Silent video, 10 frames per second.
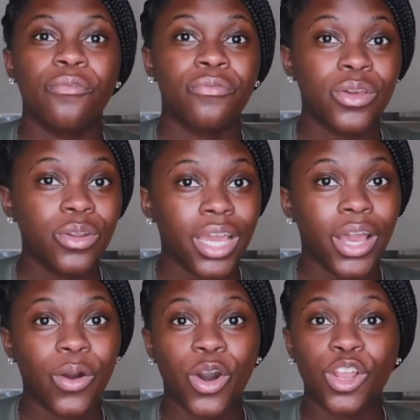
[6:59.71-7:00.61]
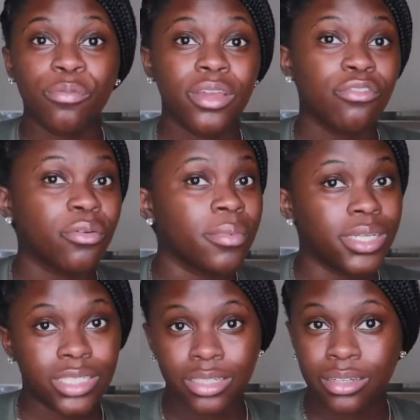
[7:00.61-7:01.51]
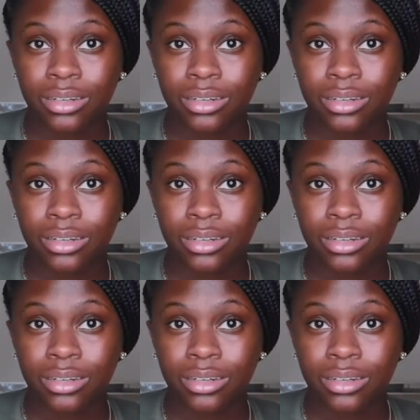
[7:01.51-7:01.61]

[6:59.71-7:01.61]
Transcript: filled out all of my information.